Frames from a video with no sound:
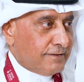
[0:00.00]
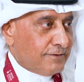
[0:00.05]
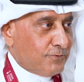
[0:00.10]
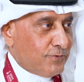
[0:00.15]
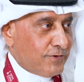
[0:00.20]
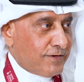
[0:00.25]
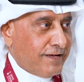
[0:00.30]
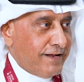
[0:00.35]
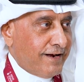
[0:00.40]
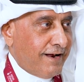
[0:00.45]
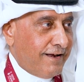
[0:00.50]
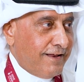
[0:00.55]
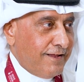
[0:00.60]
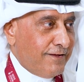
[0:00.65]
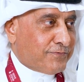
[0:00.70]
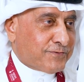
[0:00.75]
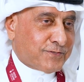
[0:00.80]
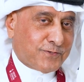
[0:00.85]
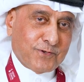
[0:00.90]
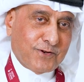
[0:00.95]
We're going to
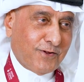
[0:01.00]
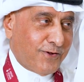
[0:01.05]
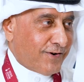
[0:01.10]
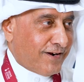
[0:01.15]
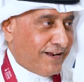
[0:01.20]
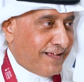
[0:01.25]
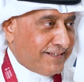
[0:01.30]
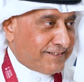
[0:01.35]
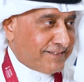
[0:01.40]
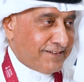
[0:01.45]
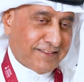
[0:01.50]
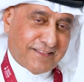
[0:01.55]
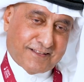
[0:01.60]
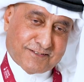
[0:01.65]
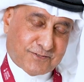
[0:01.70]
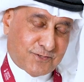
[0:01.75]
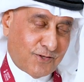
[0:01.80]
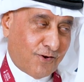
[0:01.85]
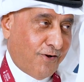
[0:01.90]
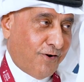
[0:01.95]
leave sooner or later.
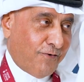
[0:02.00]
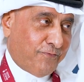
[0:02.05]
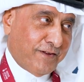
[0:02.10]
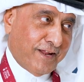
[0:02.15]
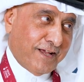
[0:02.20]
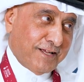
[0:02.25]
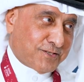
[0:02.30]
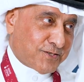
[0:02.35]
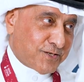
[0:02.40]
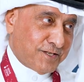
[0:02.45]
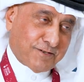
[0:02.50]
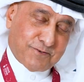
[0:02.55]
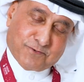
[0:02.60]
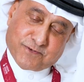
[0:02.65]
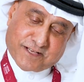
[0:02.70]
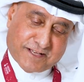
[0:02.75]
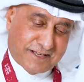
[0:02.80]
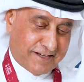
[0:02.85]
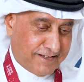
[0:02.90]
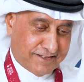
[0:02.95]
That's the law of nature.
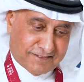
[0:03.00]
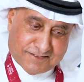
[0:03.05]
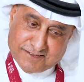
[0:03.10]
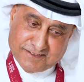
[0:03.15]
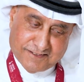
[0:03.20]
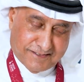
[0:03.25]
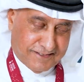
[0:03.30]
We cannot